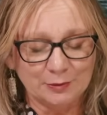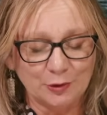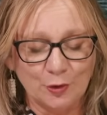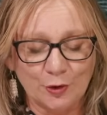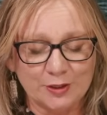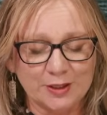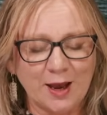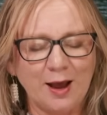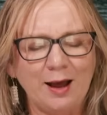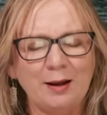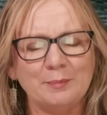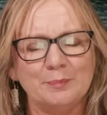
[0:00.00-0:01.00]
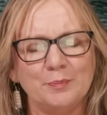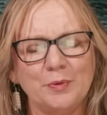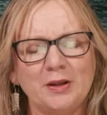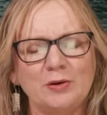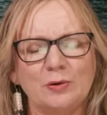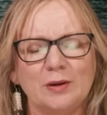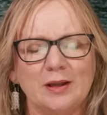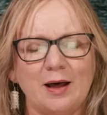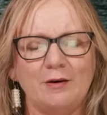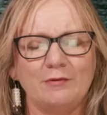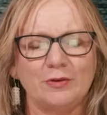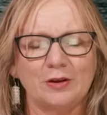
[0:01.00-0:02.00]
Lord, come, bring your
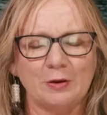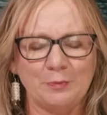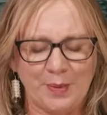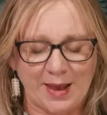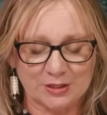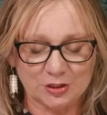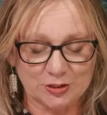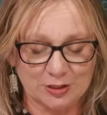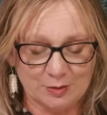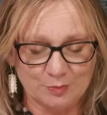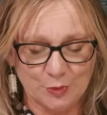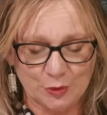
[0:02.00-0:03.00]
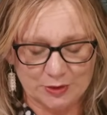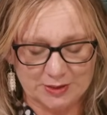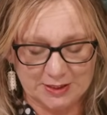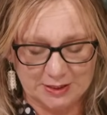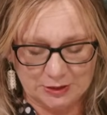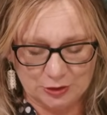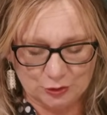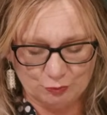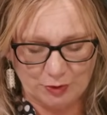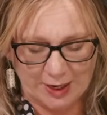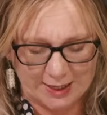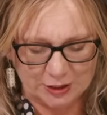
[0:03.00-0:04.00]
love and compassion and mercy to
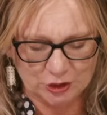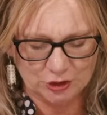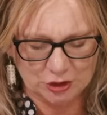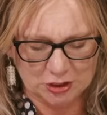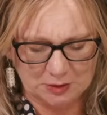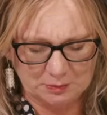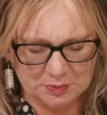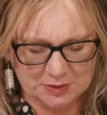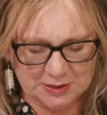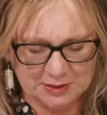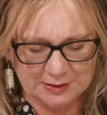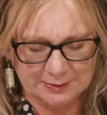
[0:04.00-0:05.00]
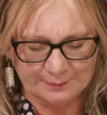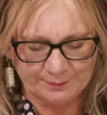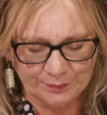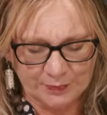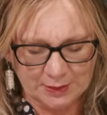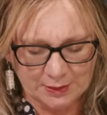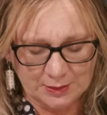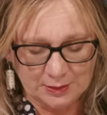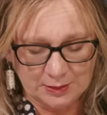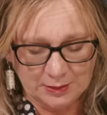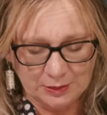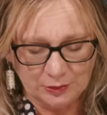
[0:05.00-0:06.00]
relationships.
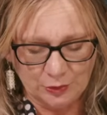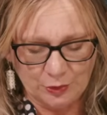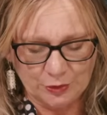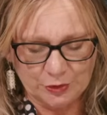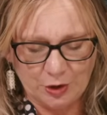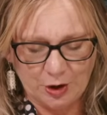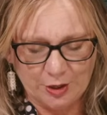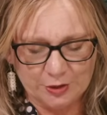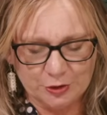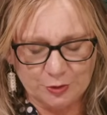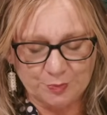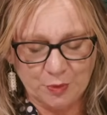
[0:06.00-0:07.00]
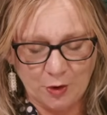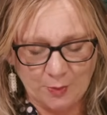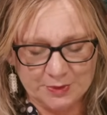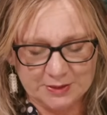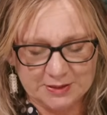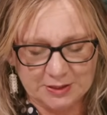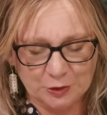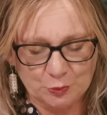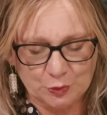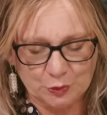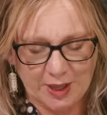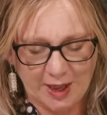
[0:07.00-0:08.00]
Lord God, you promise that you
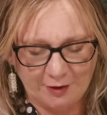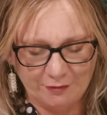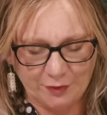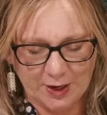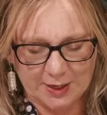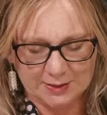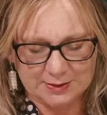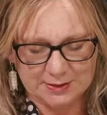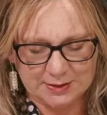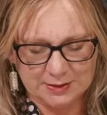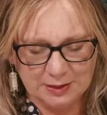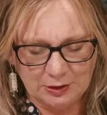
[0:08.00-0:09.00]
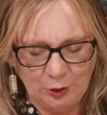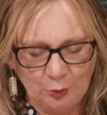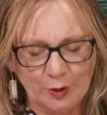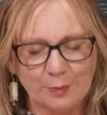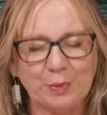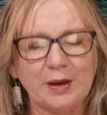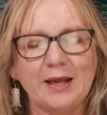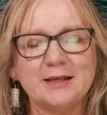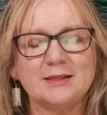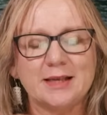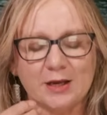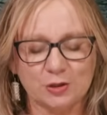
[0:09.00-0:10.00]
will care for us. We
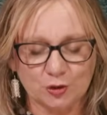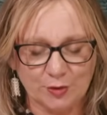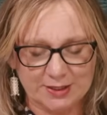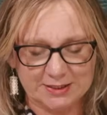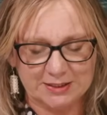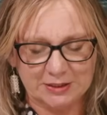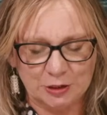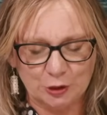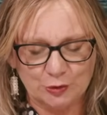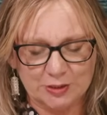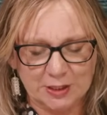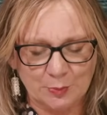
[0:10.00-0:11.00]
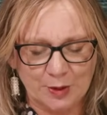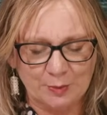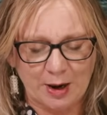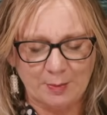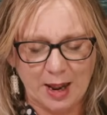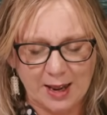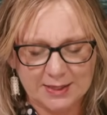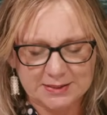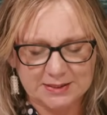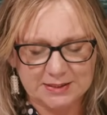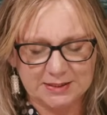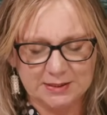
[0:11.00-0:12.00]
place our trust in you. Someone
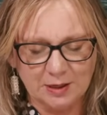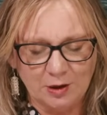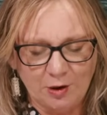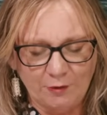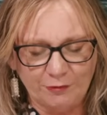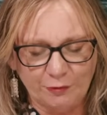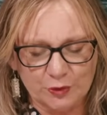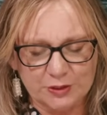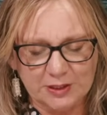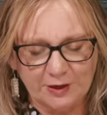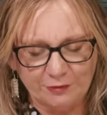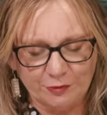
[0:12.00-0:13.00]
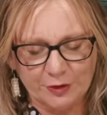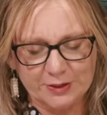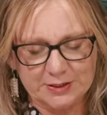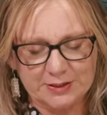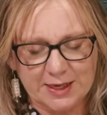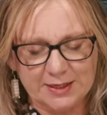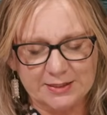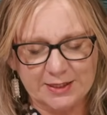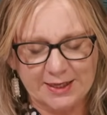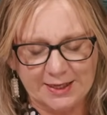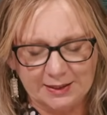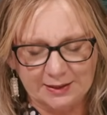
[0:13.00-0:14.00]
asks for deliverance and
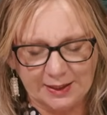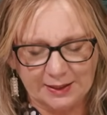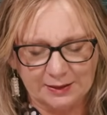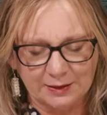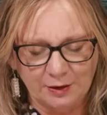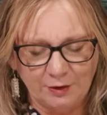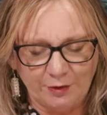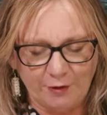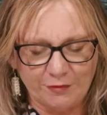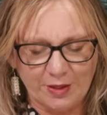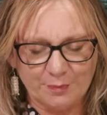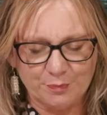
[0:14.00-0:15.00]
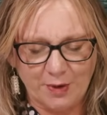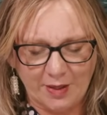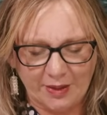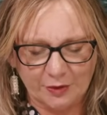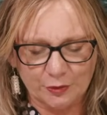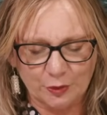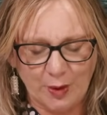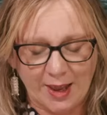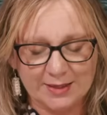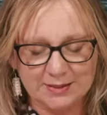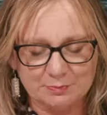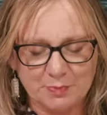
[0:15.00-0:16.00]
healing of their brother who
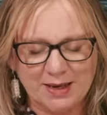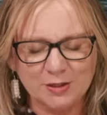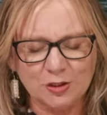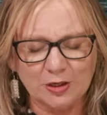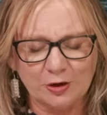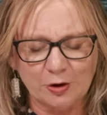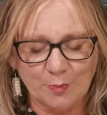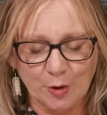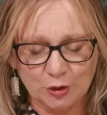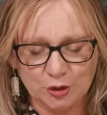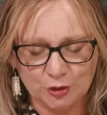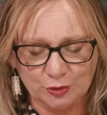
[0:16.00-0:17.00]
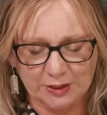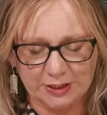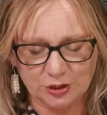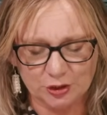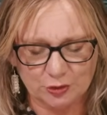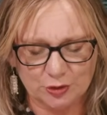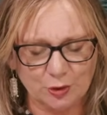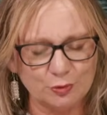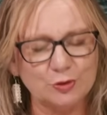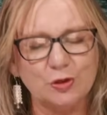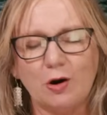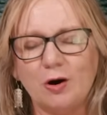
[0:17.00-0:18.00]
has mental and emotional issues. Oh
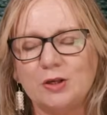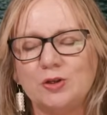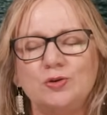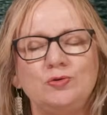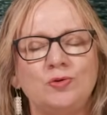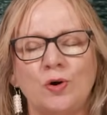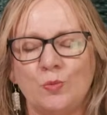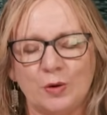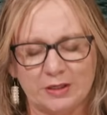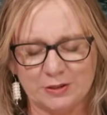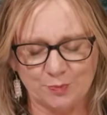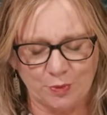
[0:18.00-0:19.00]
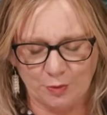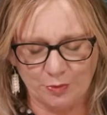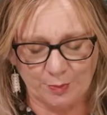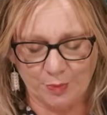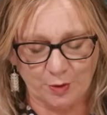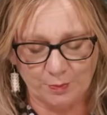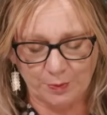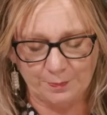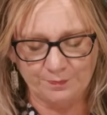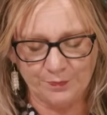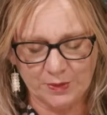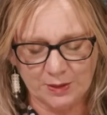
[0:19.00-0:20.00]
God, you know what is the
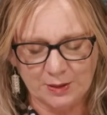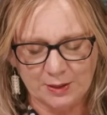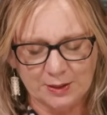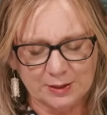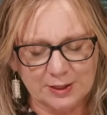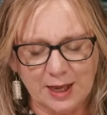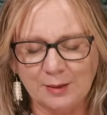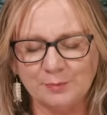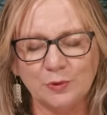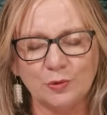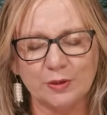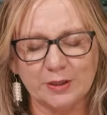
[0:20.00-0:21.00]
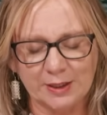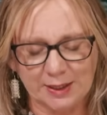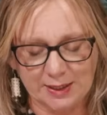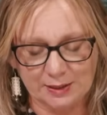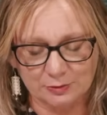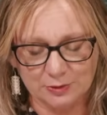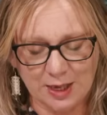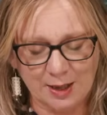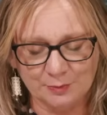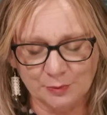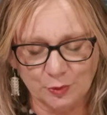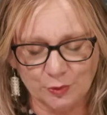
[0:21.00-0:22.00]
problem. Come, Lord, and heal.
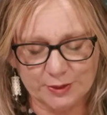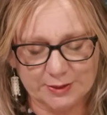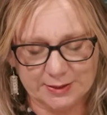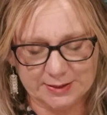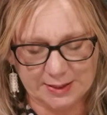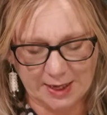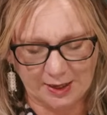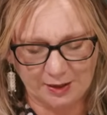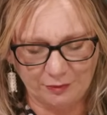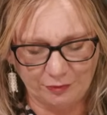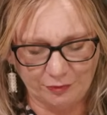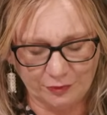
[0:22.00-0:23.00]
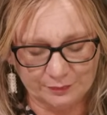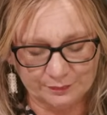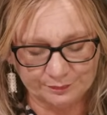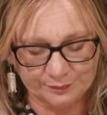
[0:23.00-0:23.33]
Come, Lord, and save.